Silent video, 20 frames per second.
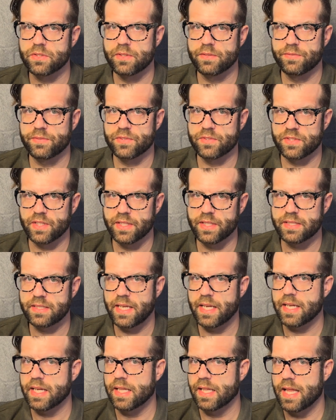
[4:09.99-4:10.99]
to
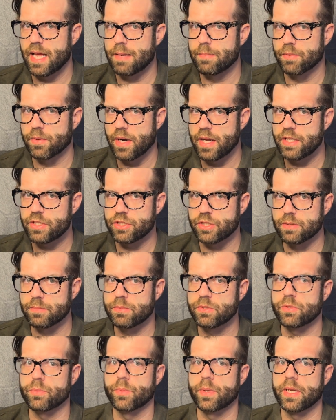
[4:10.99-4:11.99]
facilitate collaboration
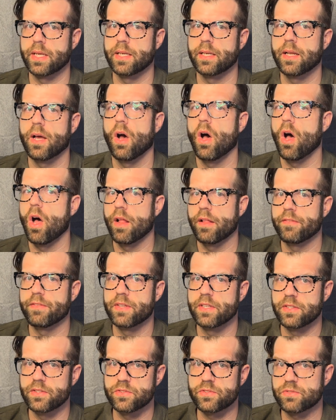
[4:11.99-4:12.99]
between all
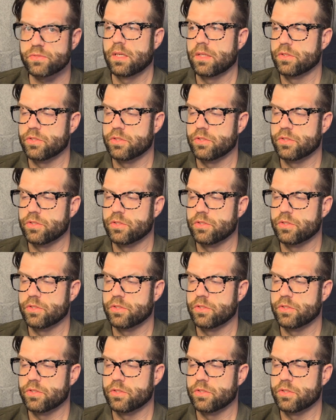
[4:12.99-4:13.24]
these